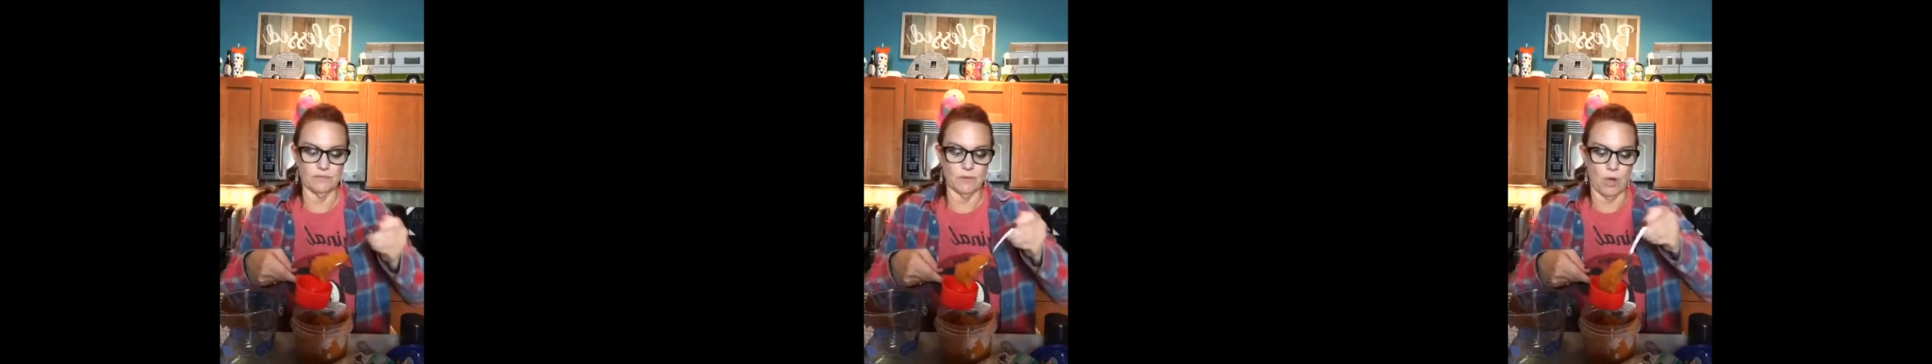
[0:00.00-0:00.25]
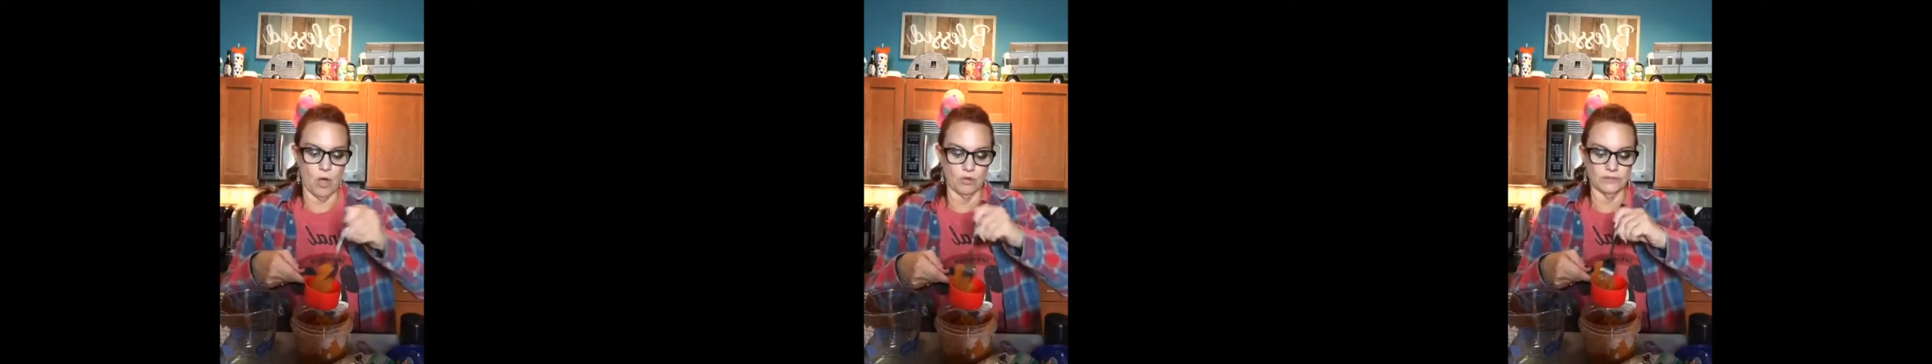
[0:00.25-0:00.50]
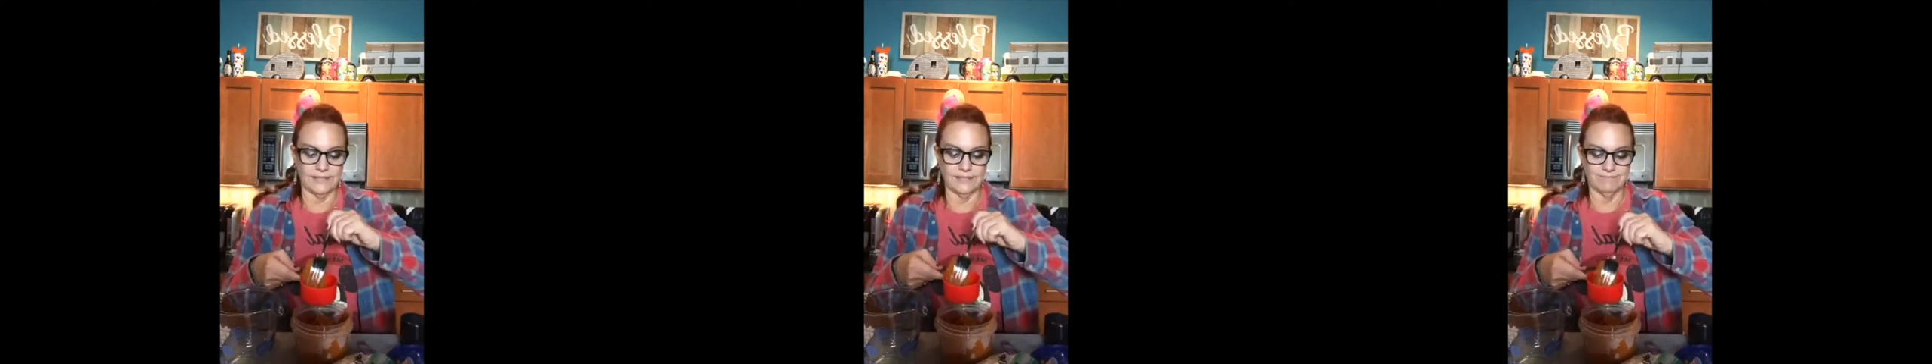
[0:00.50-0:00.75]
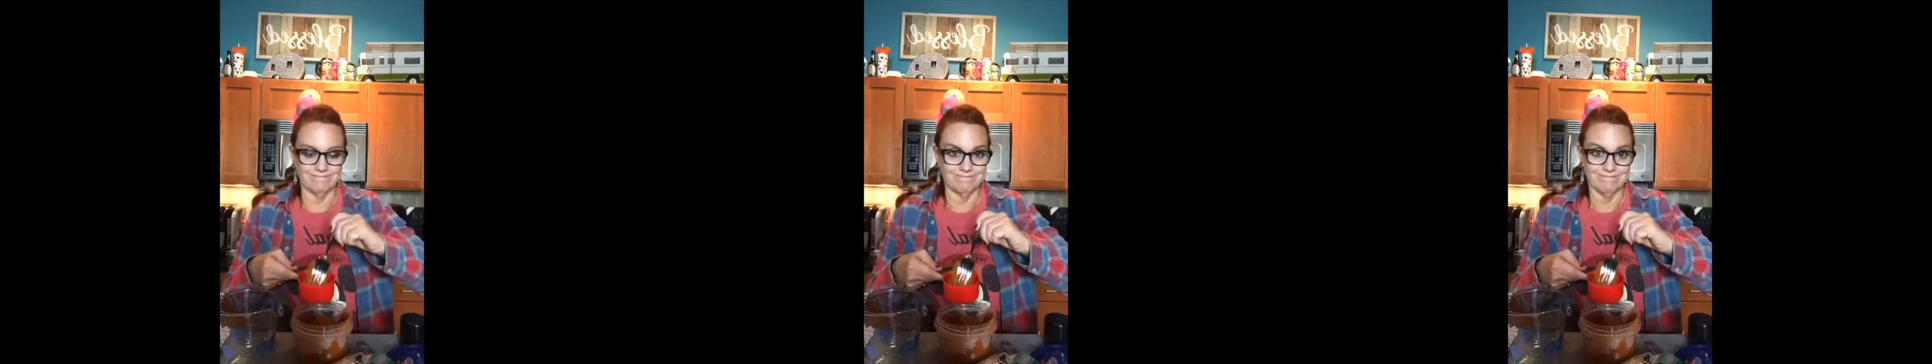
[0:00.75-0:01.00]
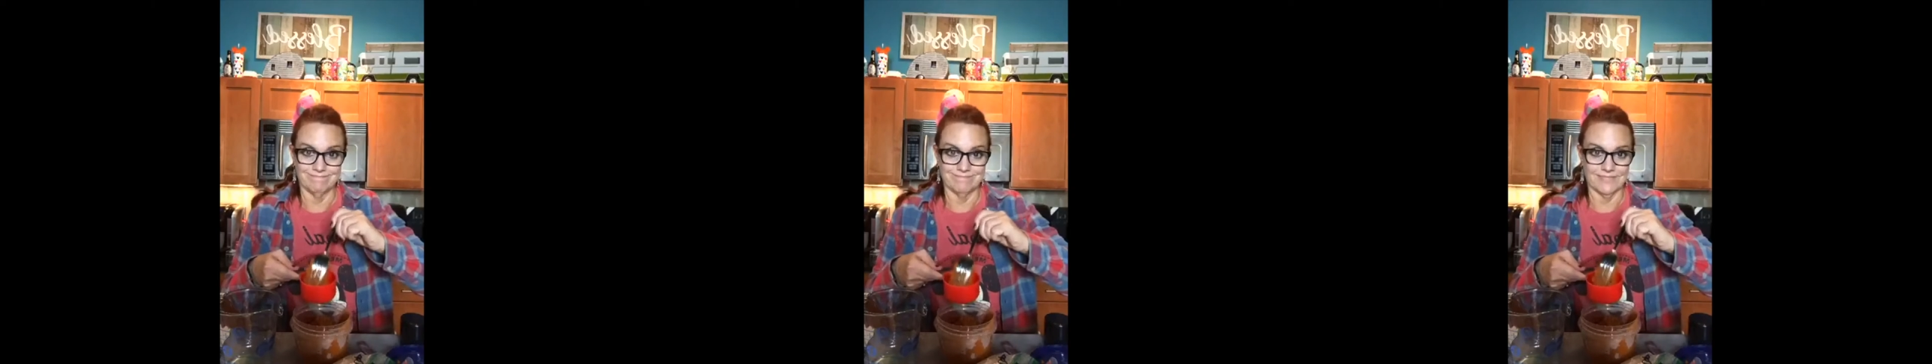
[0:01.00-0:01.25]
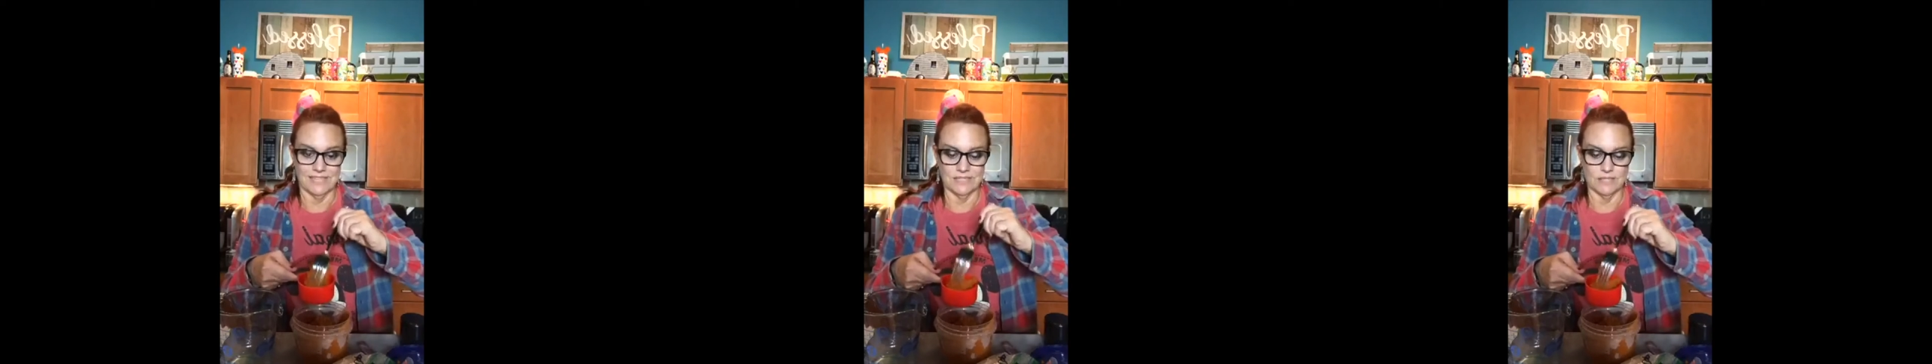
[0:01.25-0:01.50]
from Aldi
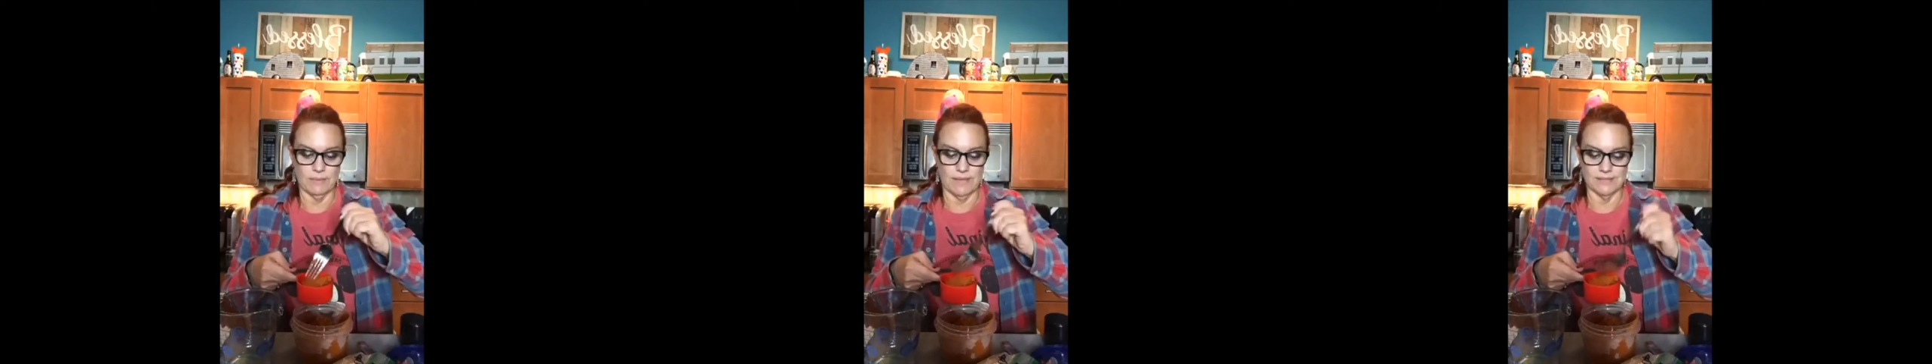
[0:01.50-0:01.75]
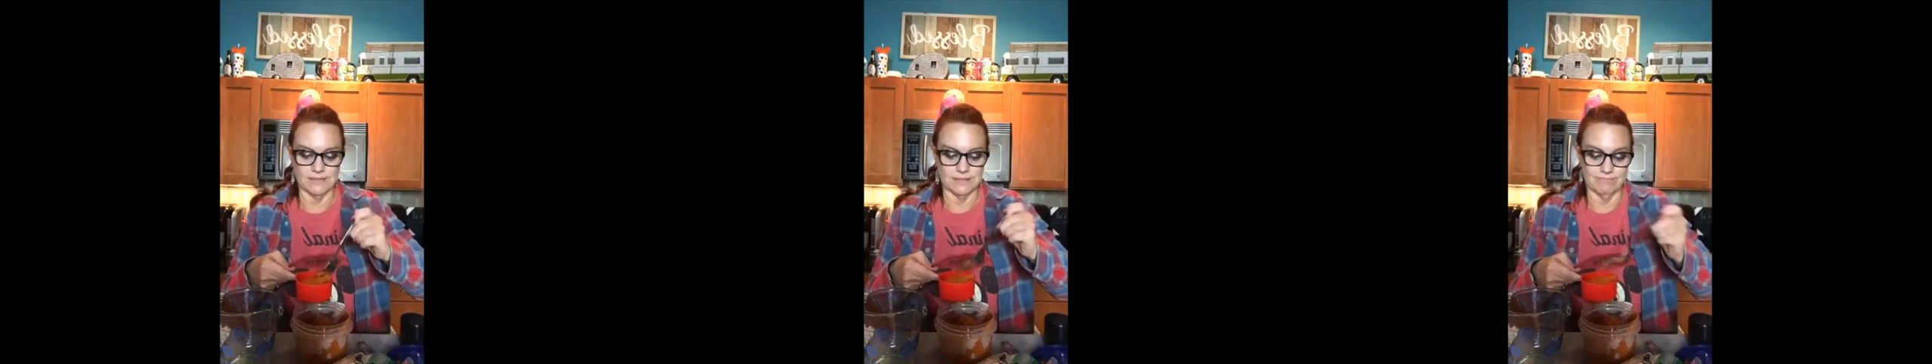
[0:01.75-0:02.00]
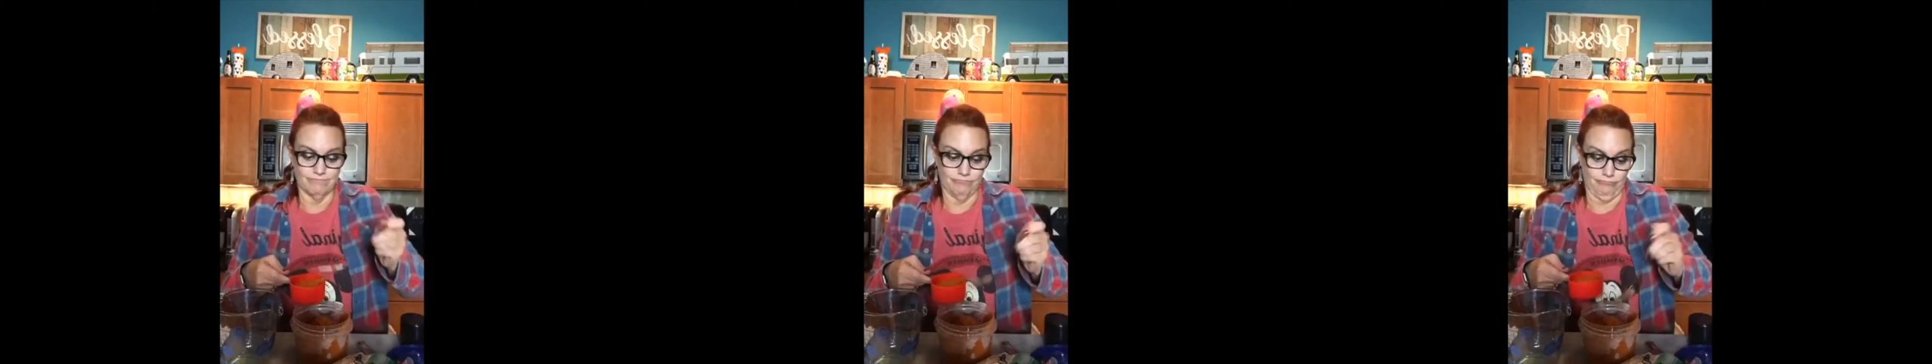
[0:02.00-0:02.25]
is the best.